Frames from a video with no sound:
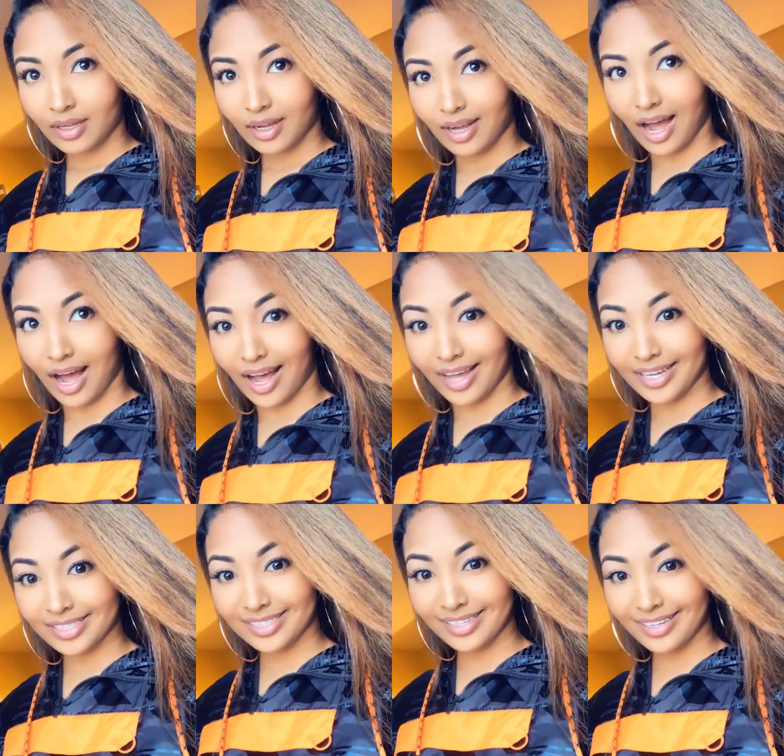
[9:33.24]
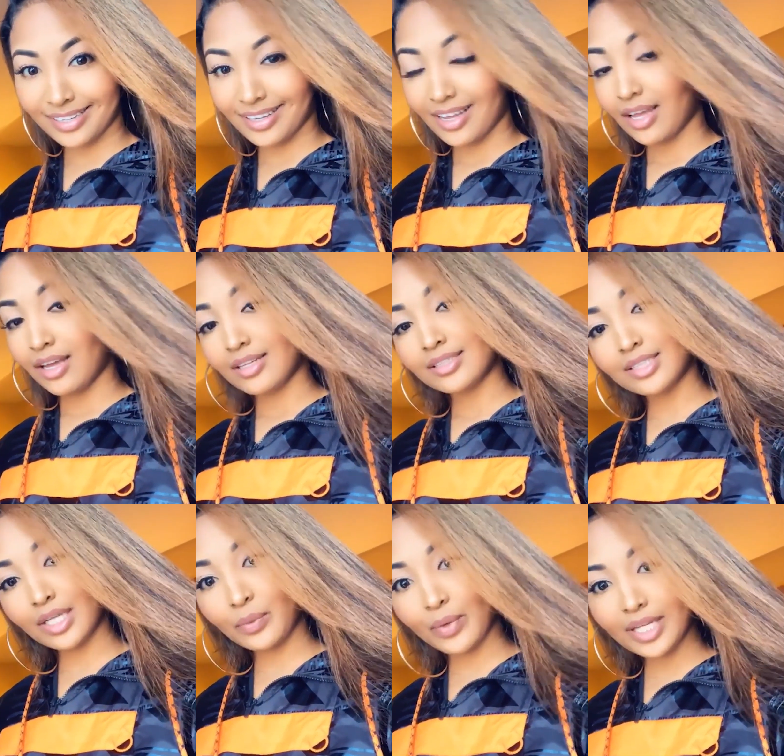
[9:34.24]
me see a post where
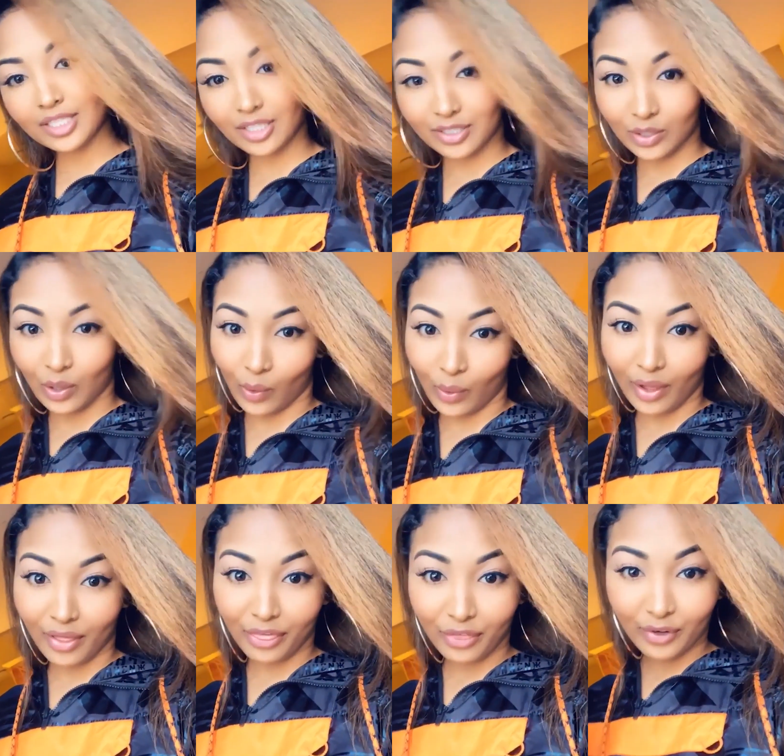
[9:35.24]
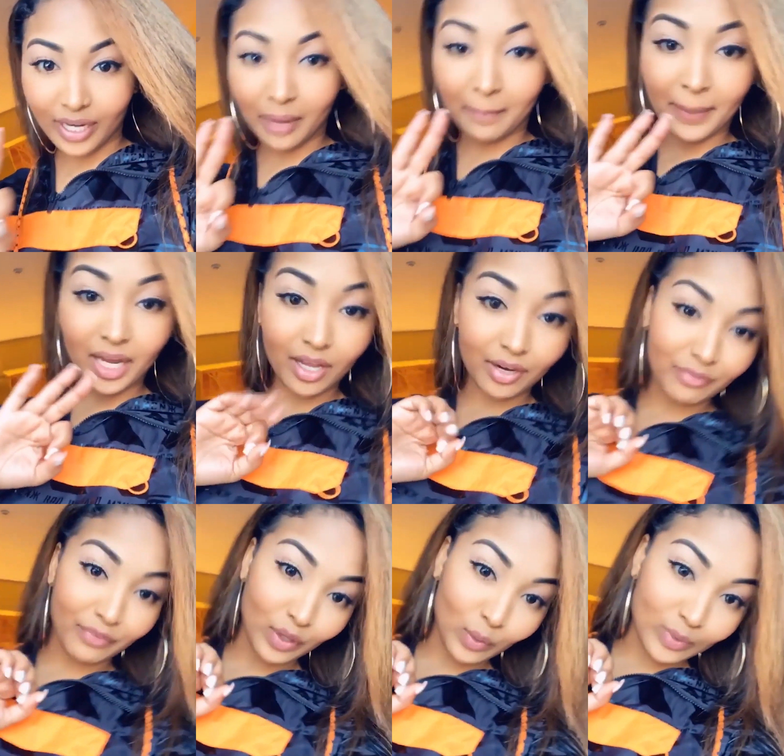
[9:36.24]
Shenseea make and me a telling the
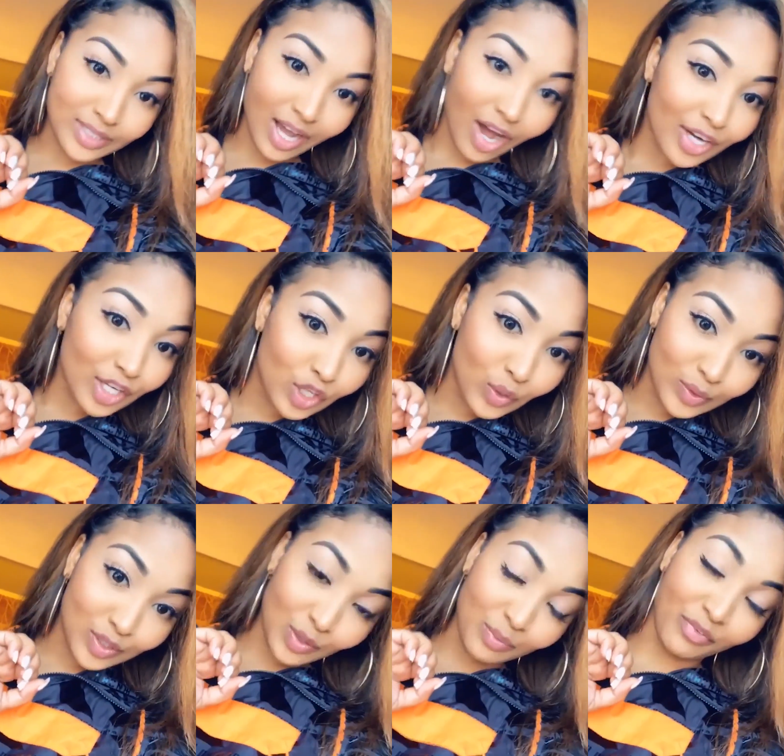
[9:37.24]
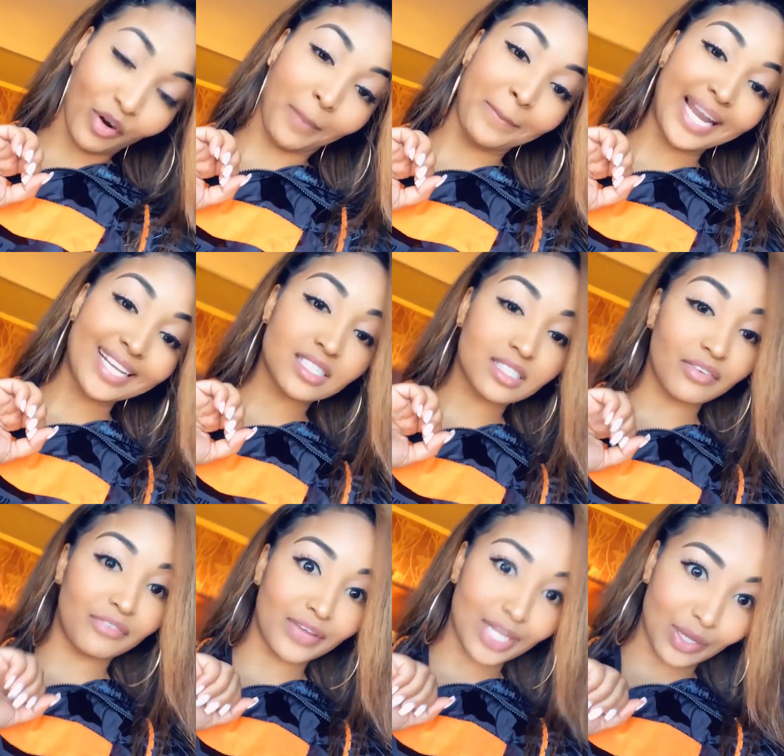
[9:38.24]
people me proud of
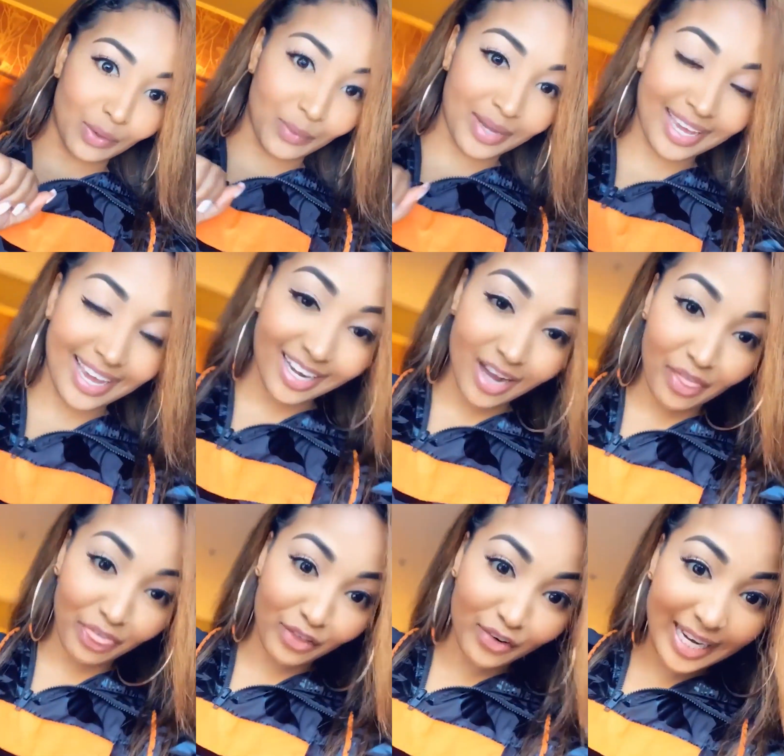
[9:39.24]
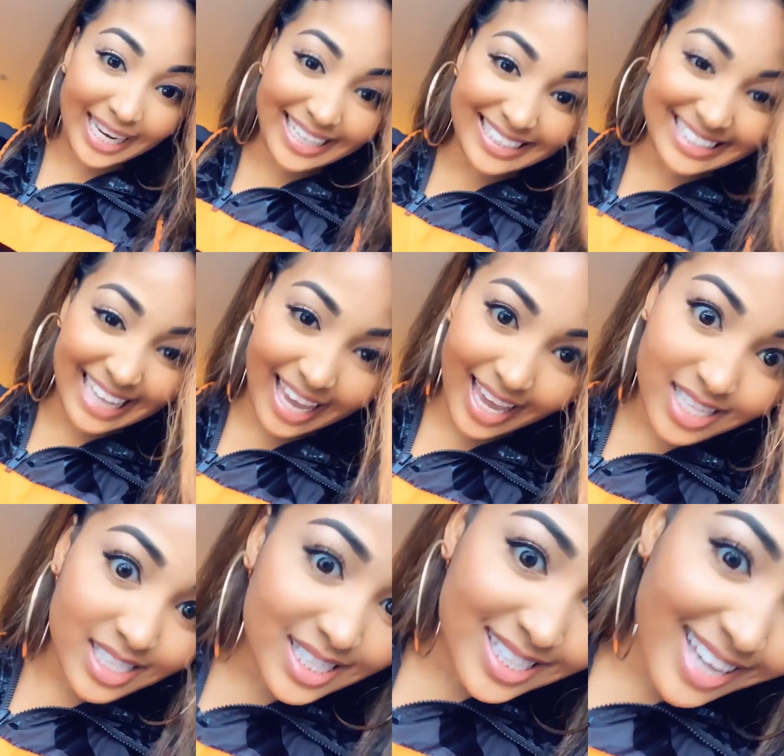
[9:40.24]
Shenseea. Right now me a
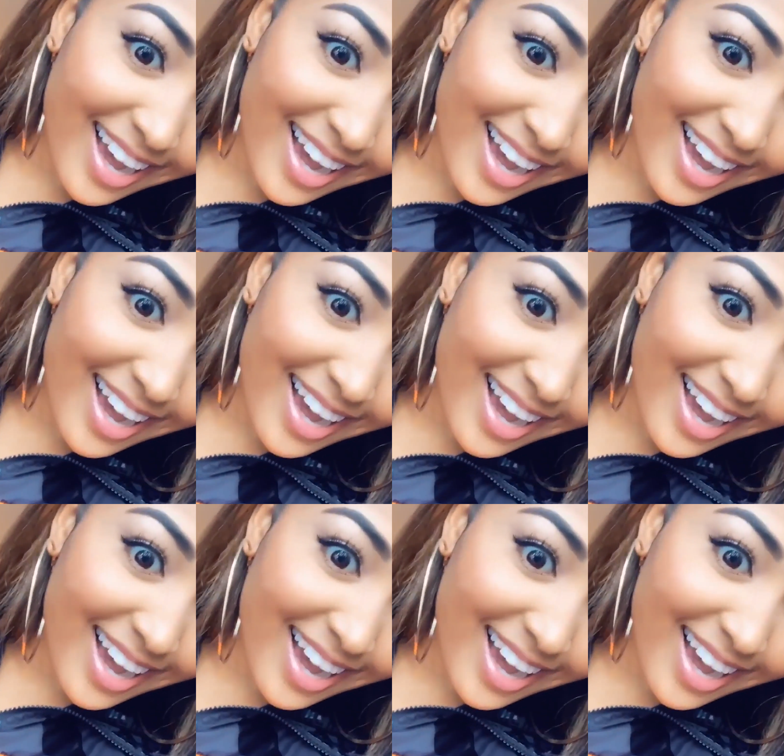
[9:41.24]
cheer